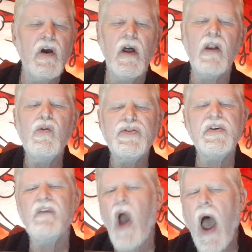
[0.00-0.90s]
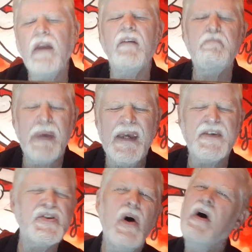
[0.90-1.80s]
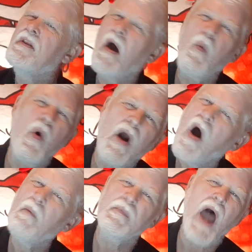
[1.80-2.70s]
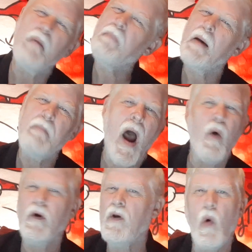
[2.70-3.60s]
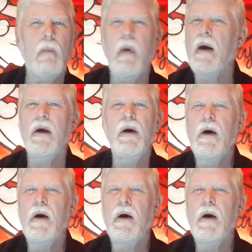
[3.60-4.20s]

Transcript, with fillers: elusive kind of peace that will come not by power nor by